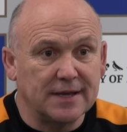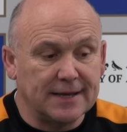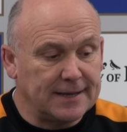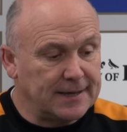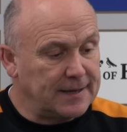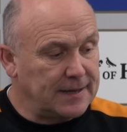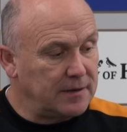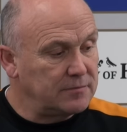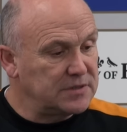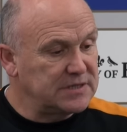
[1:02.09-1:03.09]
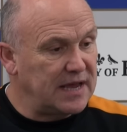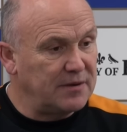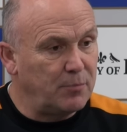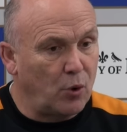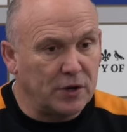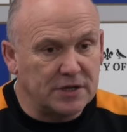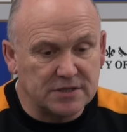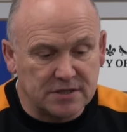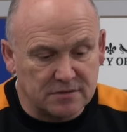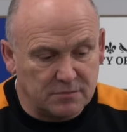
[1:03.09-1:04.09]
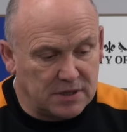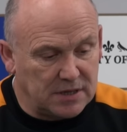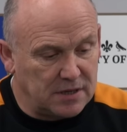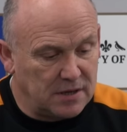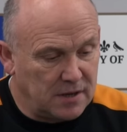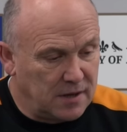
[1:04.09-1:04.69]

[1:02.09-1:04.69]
Setting points can be